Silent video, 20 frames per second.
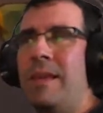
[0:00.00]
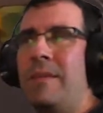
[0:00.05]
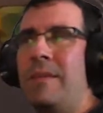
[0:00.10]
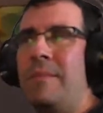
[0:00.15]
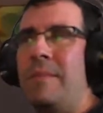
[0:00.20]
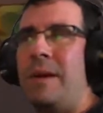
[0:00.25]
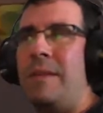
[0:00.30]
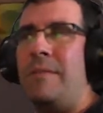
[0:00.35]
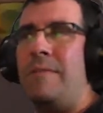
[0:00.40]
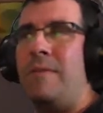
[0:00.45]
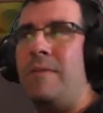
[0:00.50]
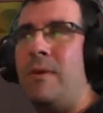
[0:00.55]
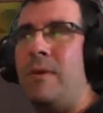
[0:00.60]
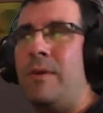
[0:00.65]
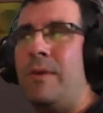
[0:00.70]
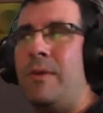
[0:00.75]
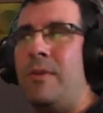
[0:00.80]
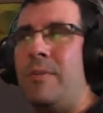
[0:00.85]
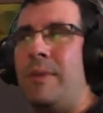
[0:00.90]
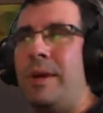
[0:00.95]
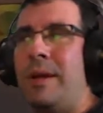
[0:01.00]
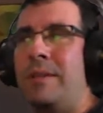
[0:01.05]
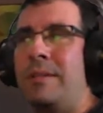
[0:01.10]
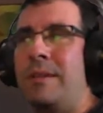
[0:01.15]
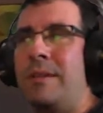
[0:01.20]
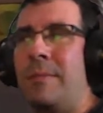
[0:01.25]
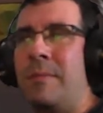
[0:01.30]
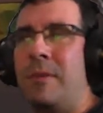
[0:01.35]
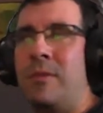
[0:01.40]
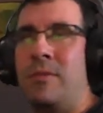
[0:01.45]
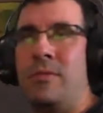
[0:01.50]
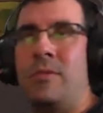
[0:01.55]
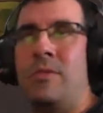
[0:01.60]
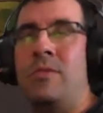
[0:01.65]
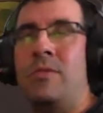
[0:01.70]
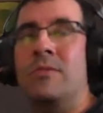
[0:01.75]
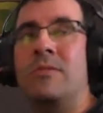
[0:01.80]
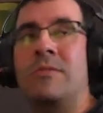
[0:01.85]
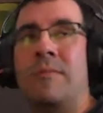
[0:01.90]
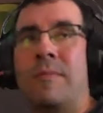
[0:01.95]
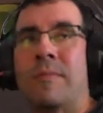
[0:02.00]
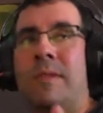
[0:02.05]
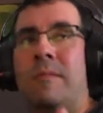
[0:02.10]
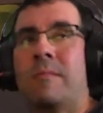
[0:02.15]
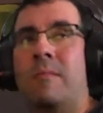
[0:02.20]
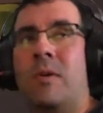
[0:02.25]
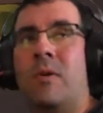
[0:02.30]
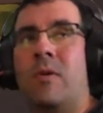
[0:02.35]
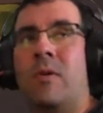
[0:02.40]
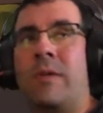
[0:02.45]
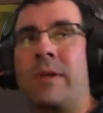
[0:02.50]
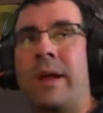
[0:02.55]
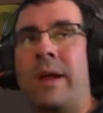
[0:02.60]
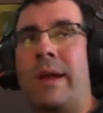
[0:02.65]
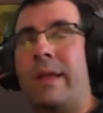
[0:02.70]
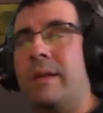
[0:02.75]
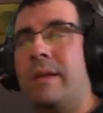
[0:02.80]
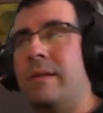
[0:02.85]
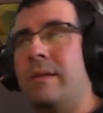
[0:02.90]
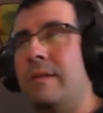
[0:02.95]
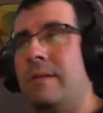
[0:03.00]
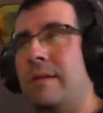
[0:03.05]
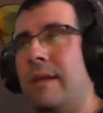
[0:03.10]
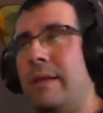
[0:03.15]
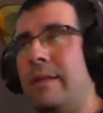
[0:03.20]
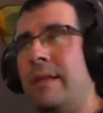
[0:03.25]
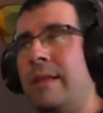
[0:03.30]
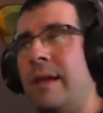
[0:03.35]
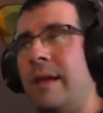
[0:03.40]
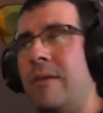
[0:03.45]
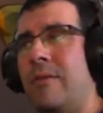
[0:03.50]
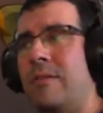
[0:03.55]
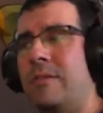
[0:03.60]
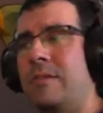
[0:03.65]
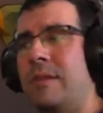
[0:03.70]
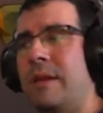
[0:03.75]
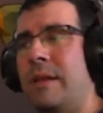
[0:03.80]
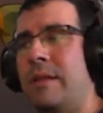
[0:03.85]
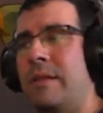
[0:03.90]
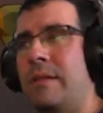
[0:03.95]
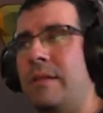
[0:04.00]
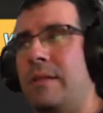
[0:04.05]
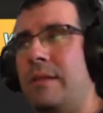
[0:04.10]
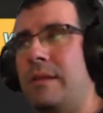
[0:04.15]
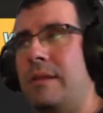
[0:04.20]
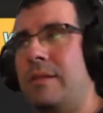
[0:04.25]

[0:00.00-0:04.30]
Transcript: But for humans, I'm going to use something more organic, like dialogues. And this